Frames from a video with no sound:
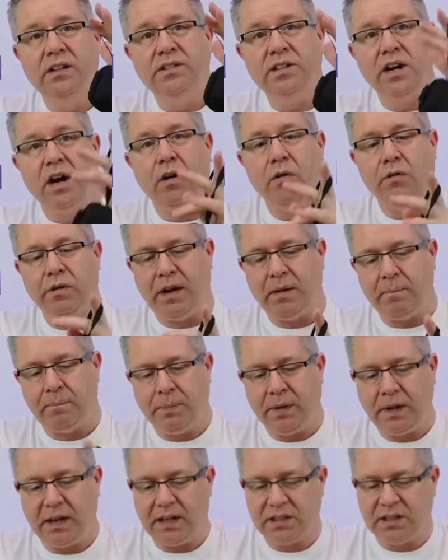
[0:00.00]
to hold
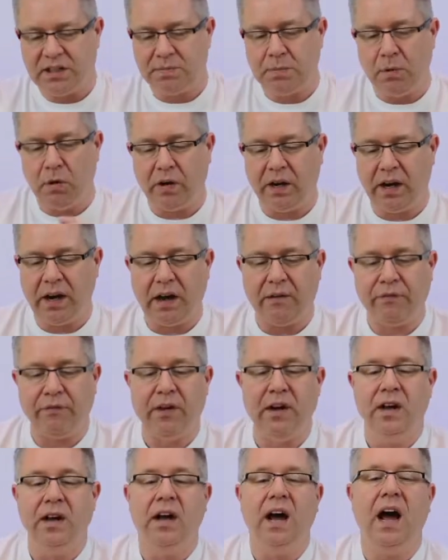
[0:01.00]
it, but it's small
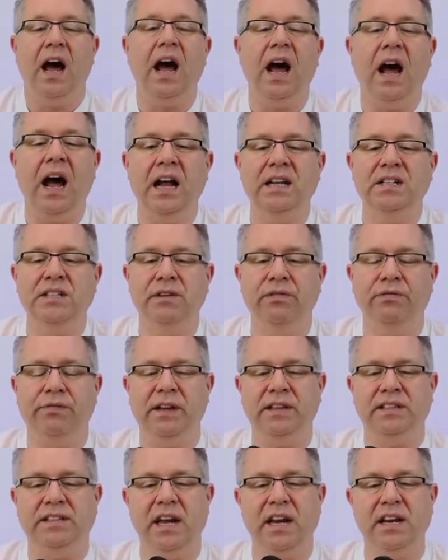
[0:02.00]
enough uh, to
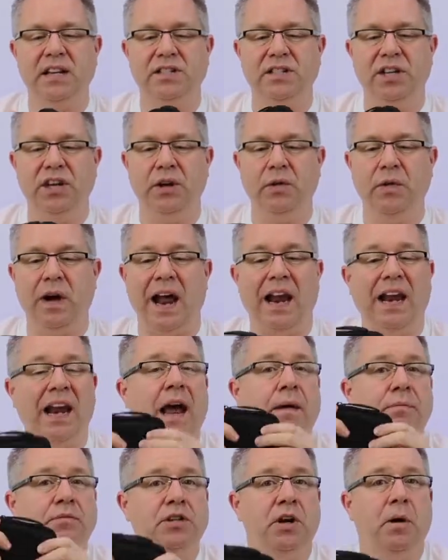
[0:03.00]
fit into a
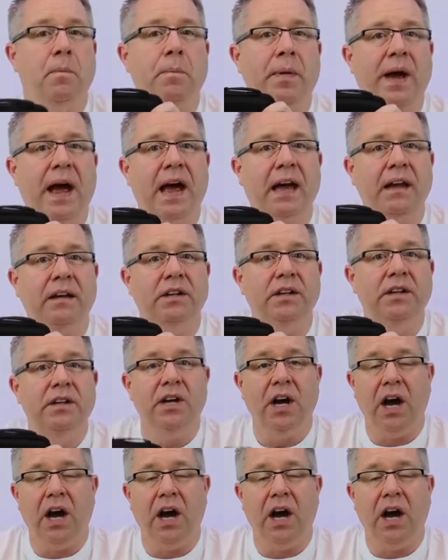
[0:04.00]
laptop bag.